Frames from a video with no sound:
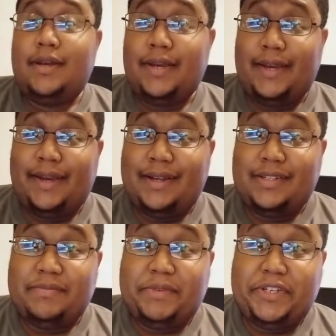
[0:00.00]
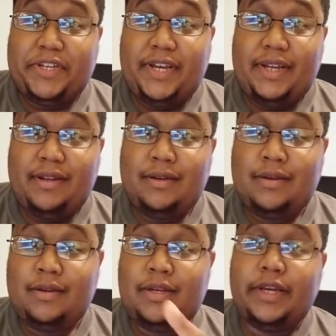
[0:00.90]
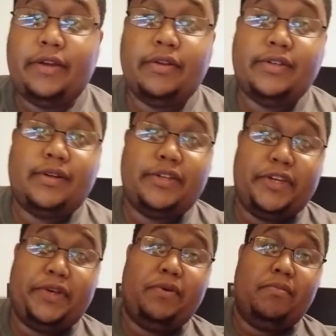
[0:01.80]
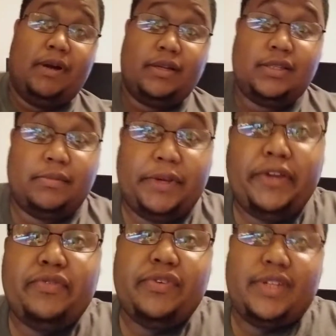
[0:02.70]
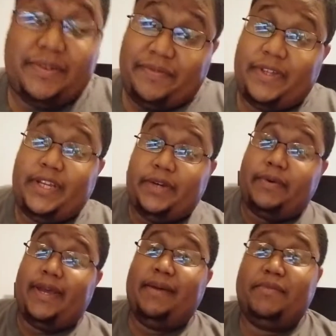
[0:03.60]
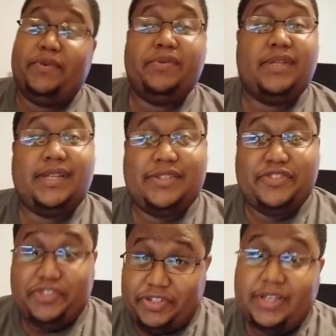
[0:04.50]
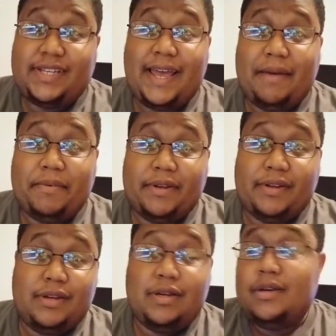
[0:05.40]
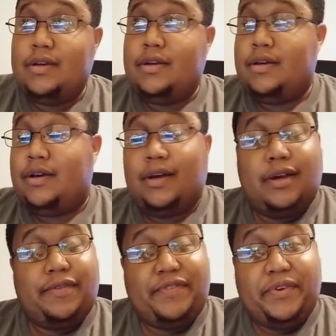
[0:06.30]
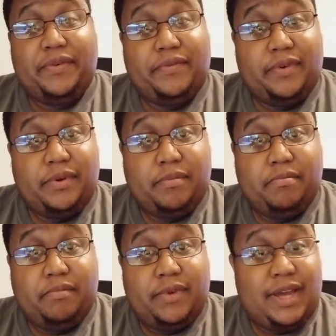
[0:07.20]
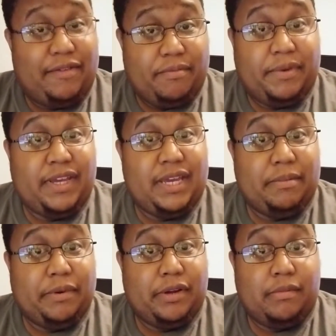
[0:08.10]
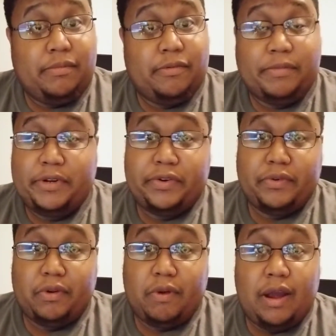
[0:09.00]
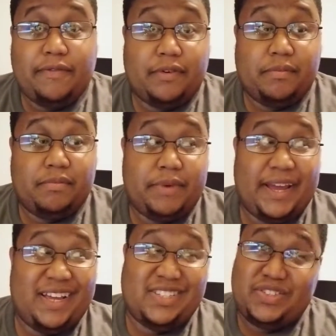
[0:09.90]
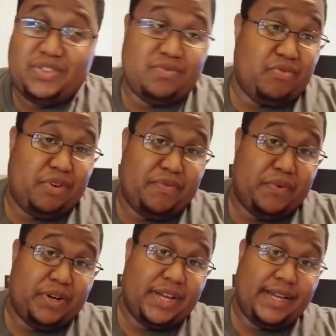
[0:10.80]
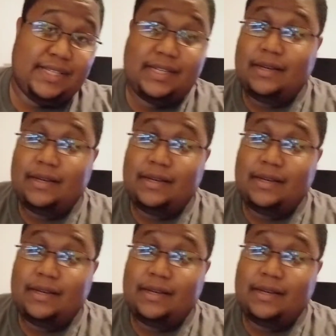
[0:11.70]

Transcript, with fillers: Hey guys, it's me Shayne, here to talk to you about some interesting video game news that has just happened. Uh, if you haven't been keeping up or been under a rock for the past three or four days,